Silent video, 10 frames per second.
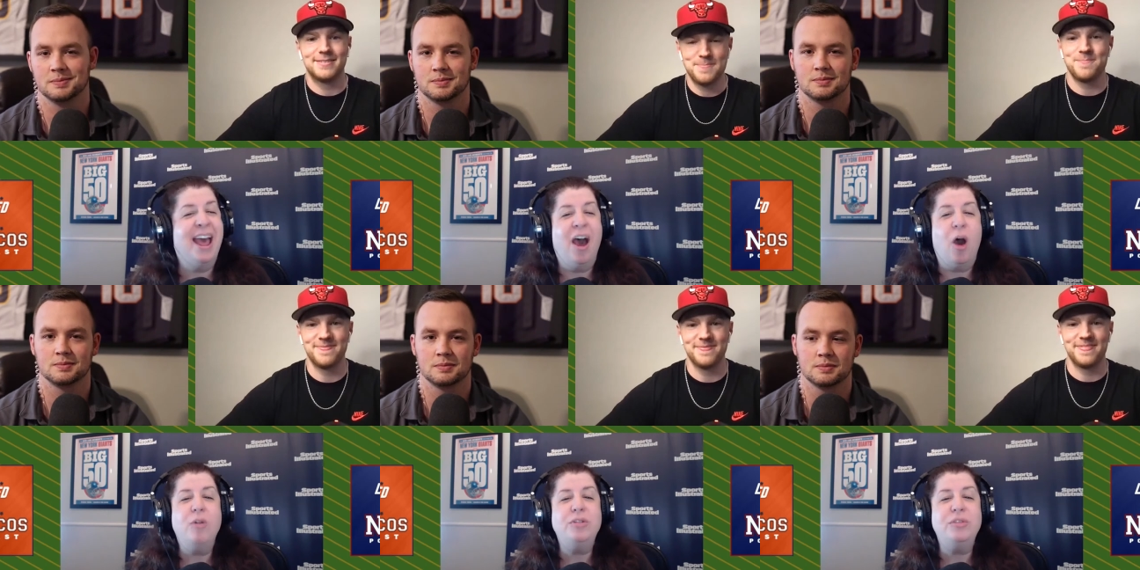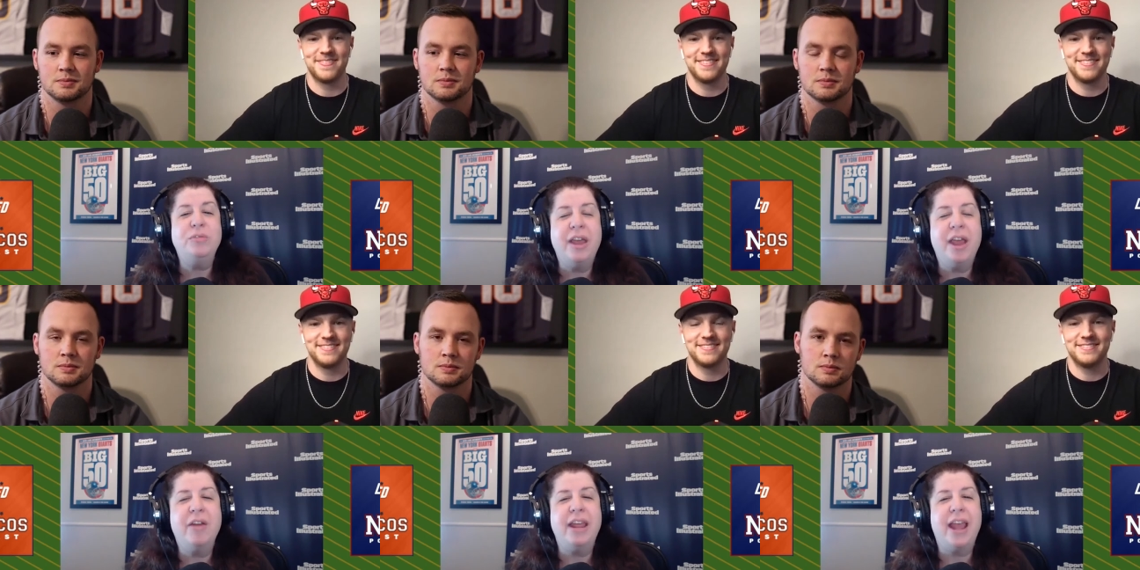
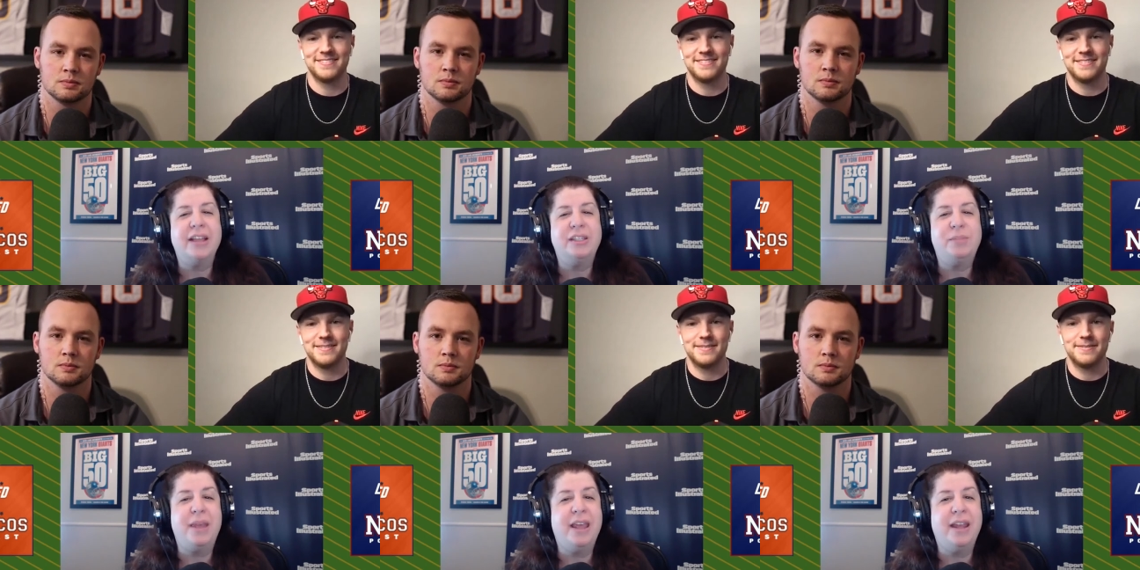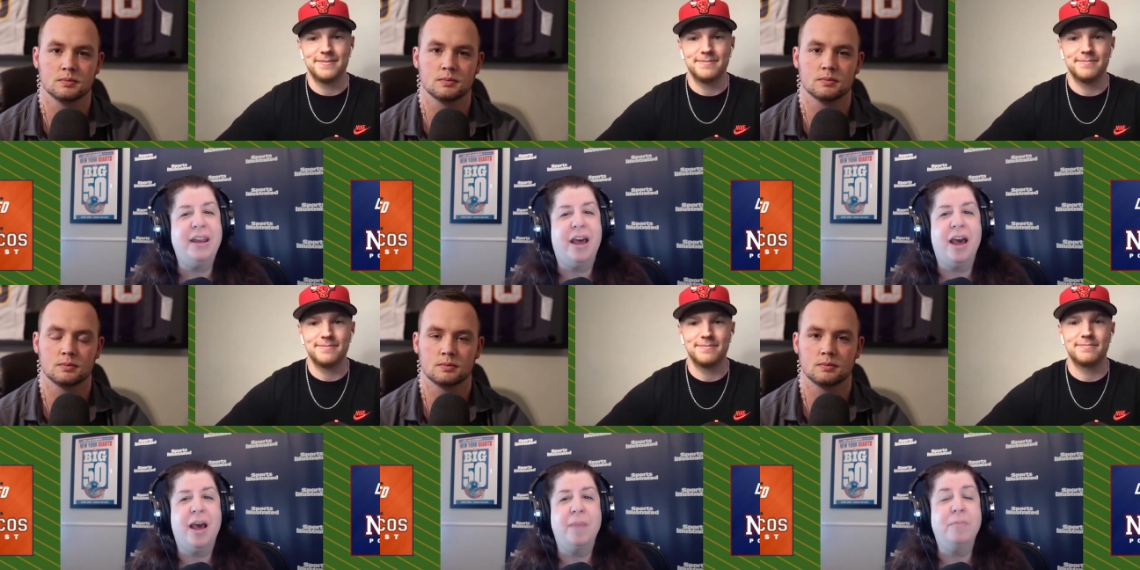Speaker 1: Ojulari has been
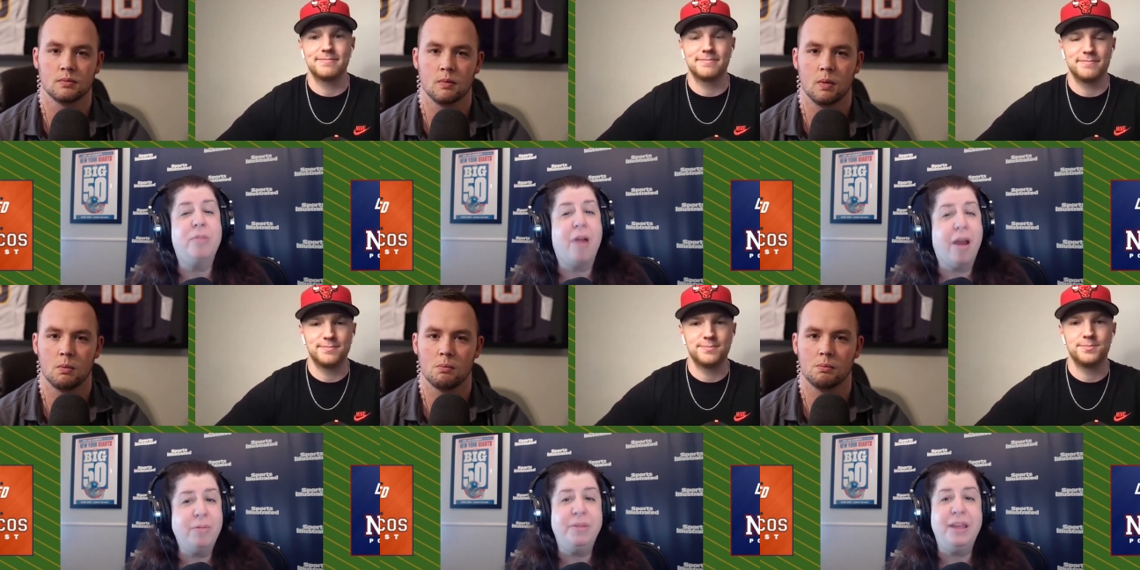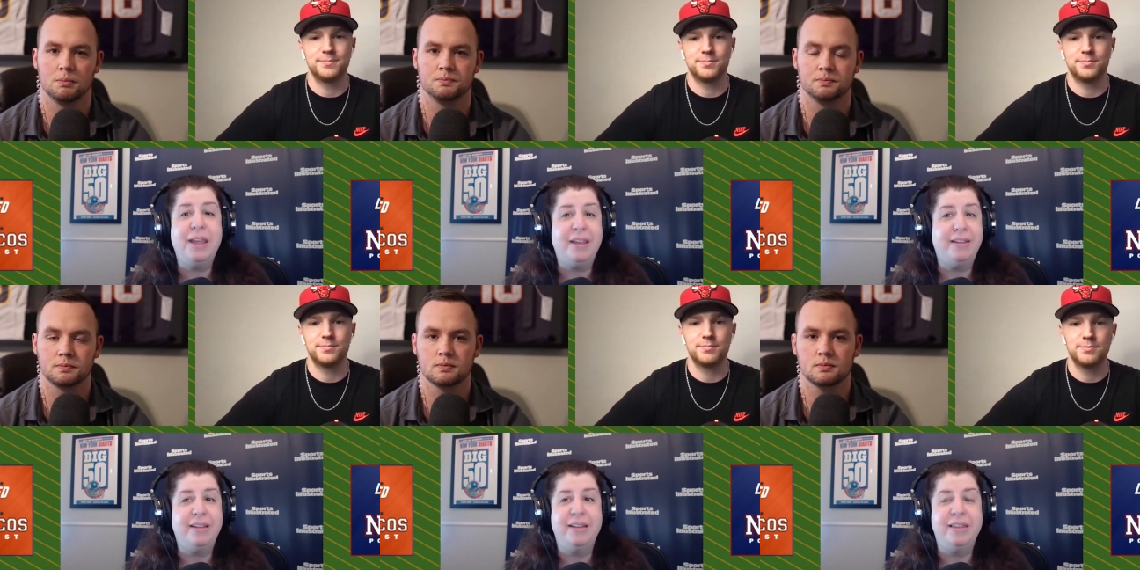um, probably
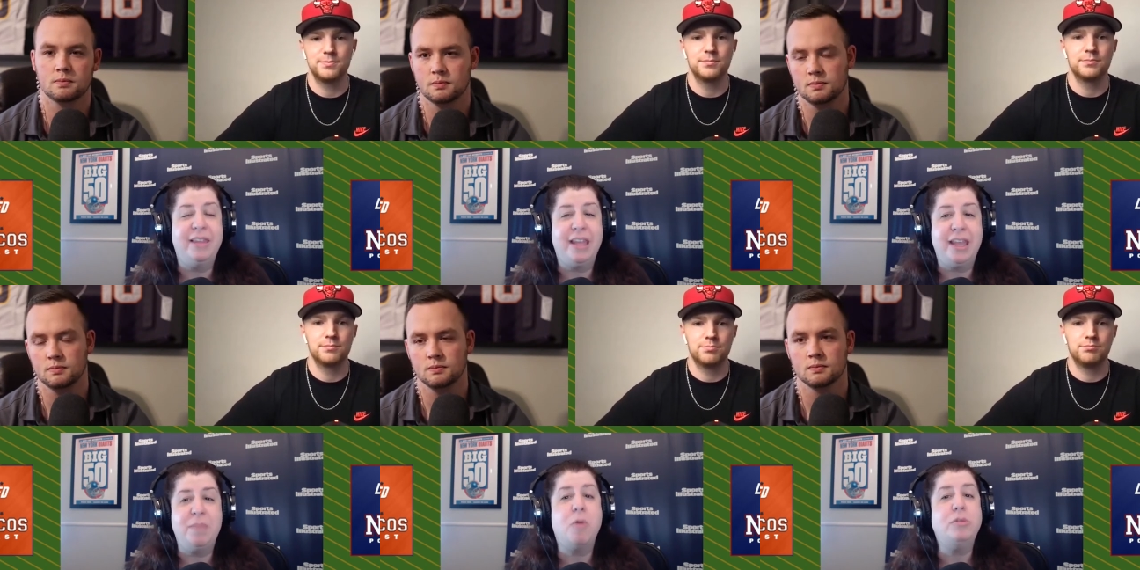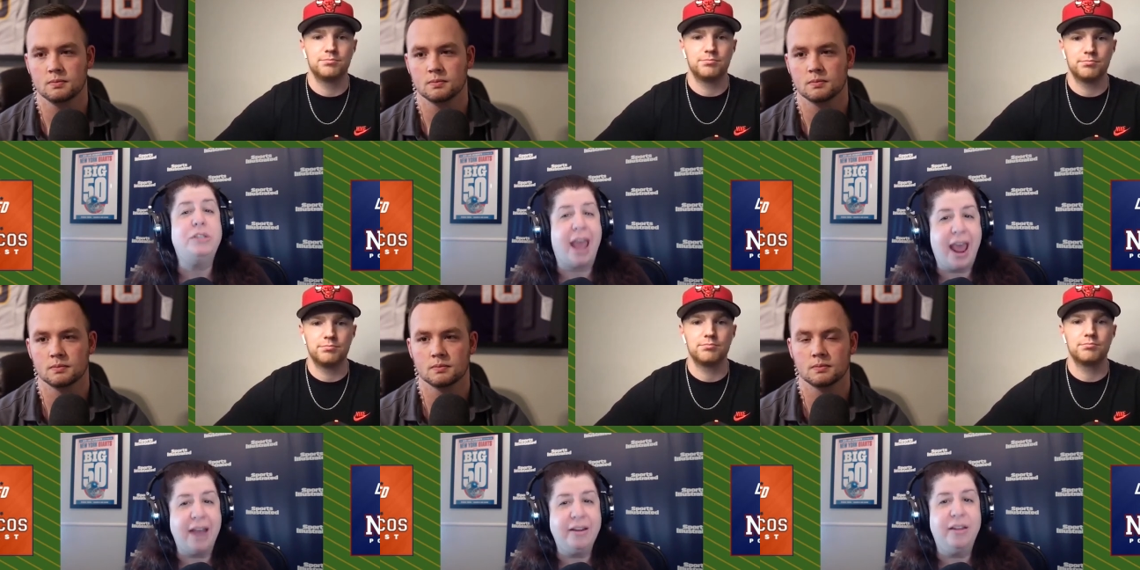the most
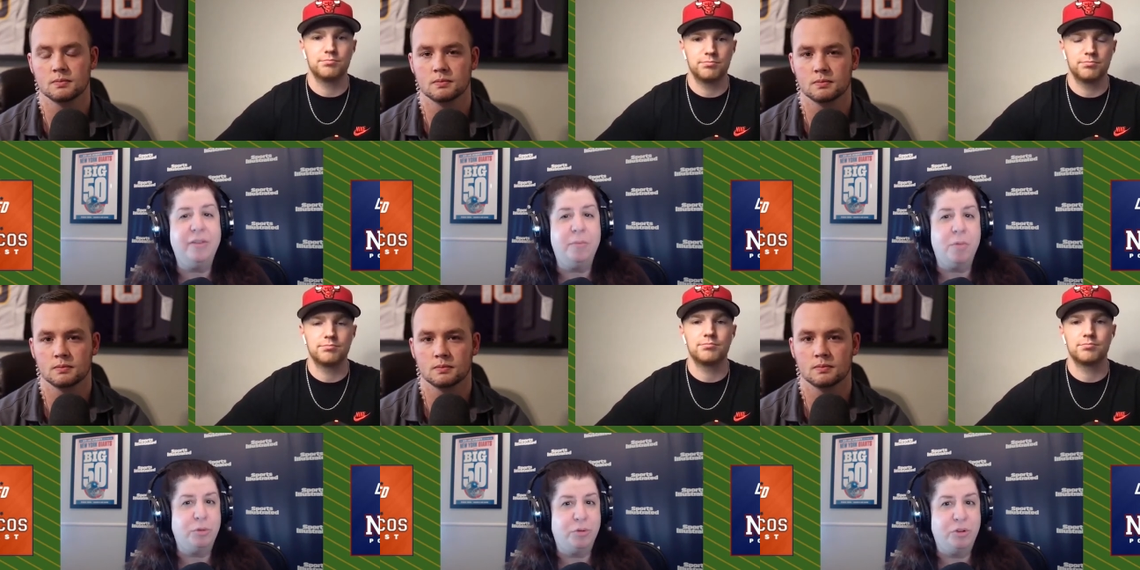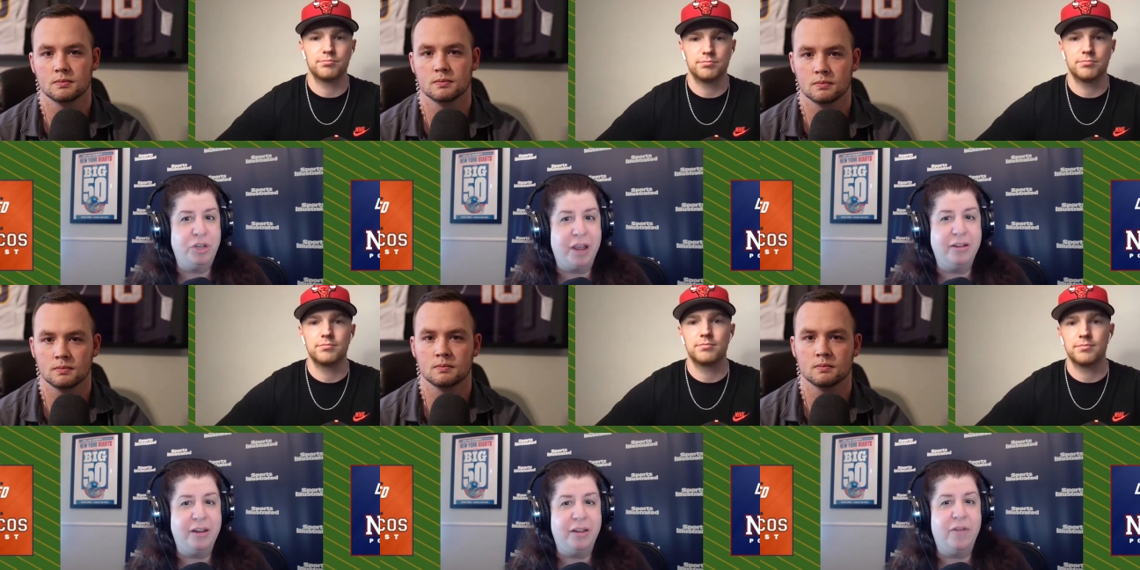active, the most
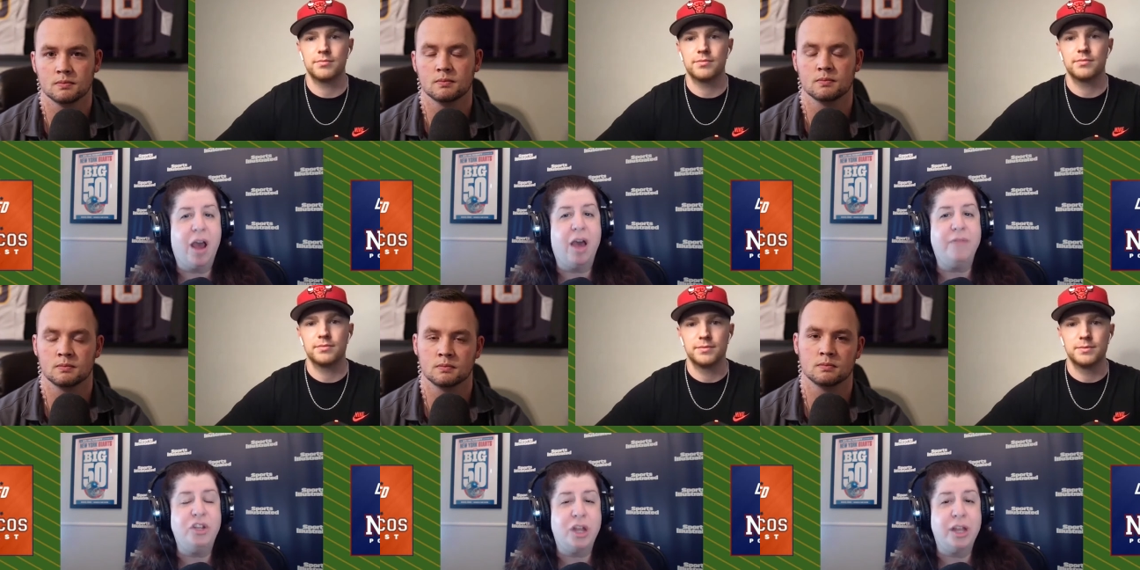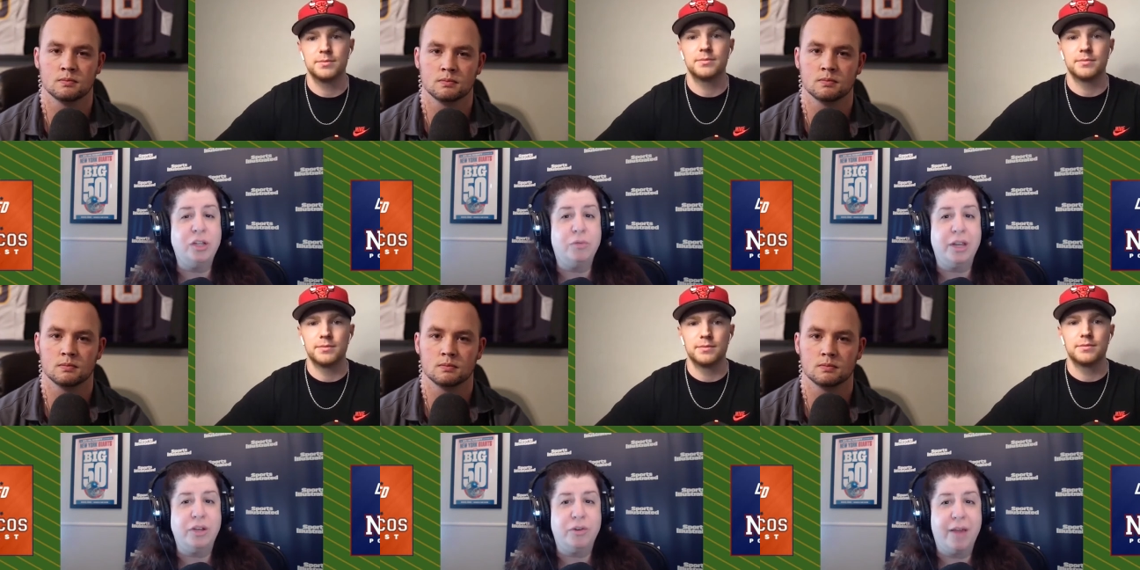productive of the Giants rookie
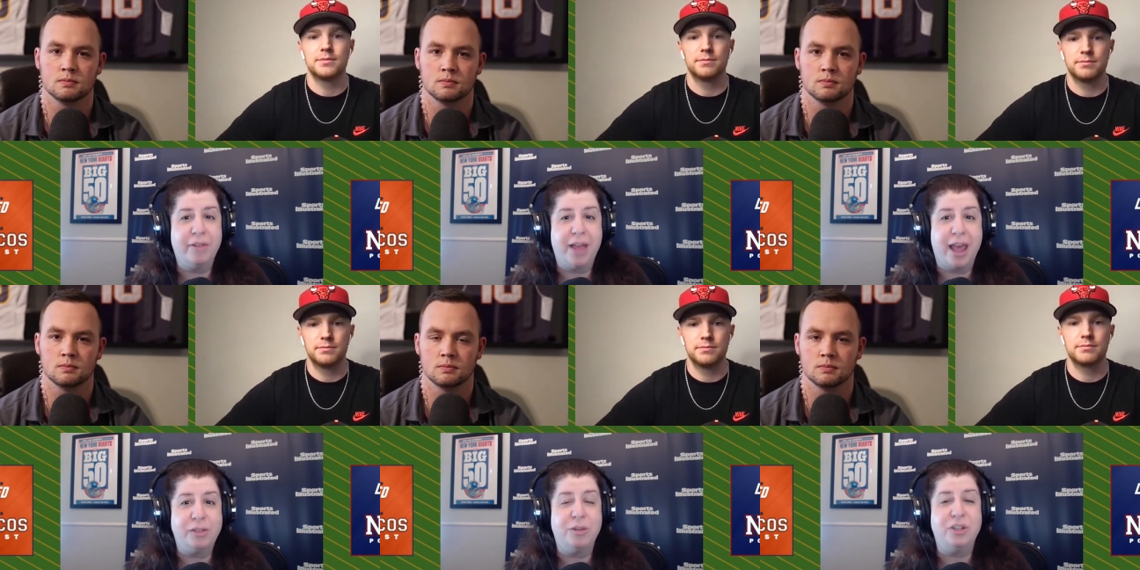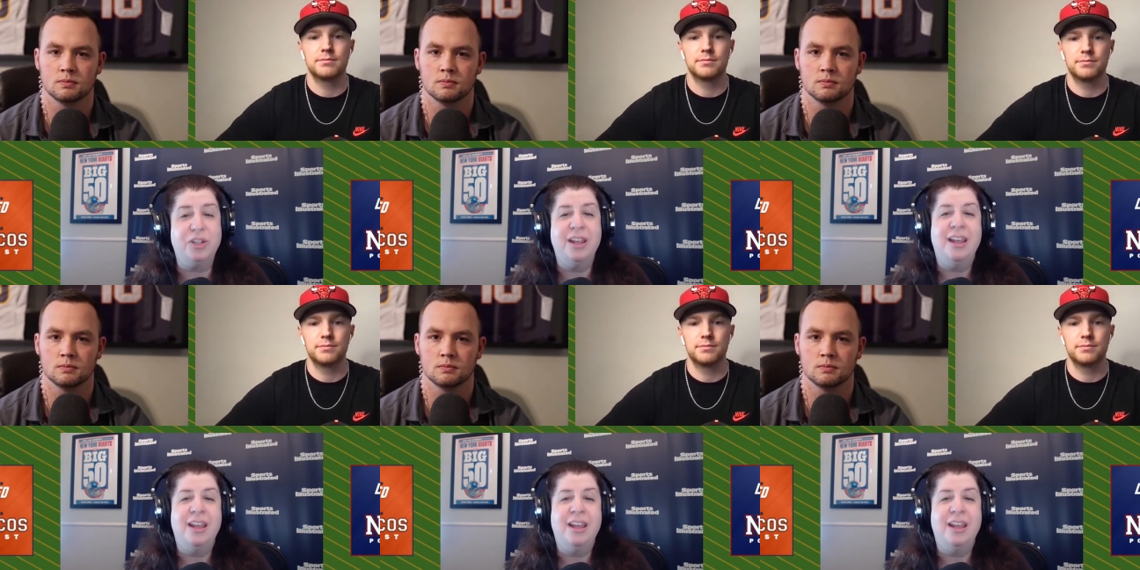draft class, which,